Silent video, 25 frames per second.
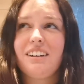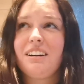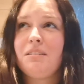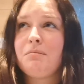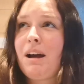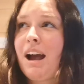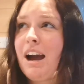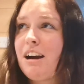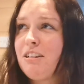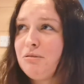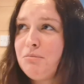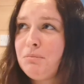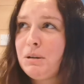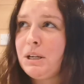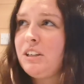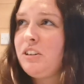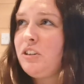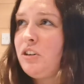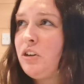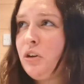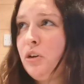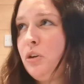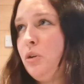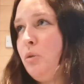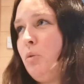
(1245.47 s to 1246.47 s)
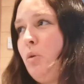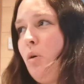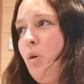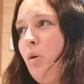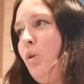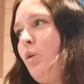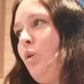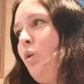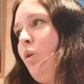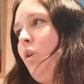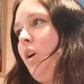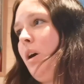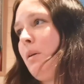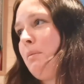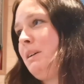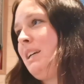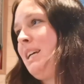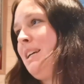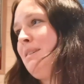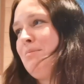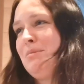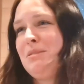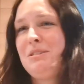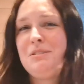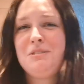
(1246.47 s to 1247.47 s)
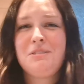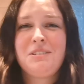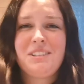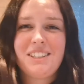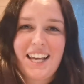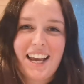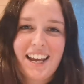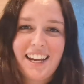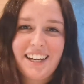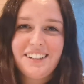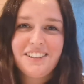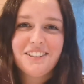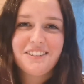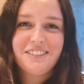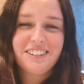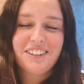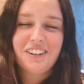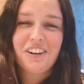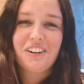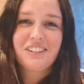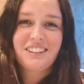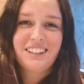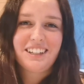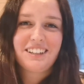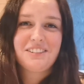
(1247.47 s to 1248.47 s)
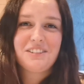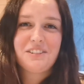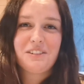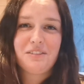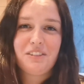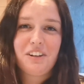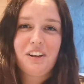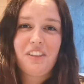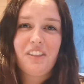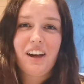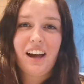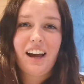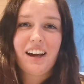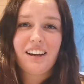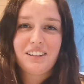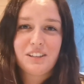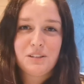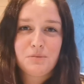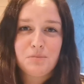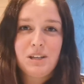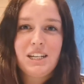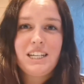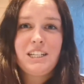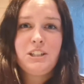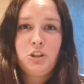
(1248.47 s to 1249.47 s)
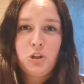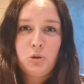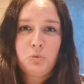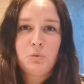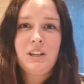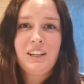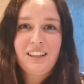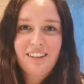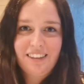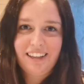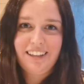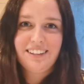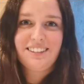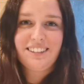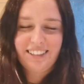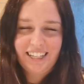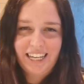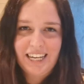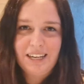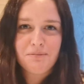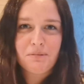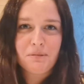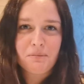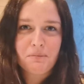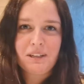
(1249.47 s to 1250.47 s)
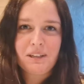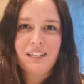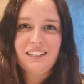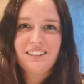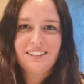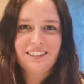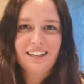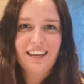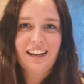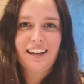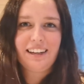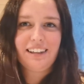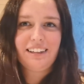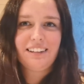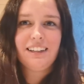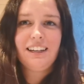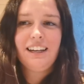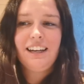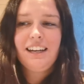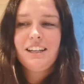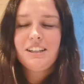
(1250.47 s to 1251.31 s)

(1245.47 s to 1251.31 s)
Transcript: I'm helping you or I'm keeping you sane during lockdown stuff like that because me doing this is keeping me sane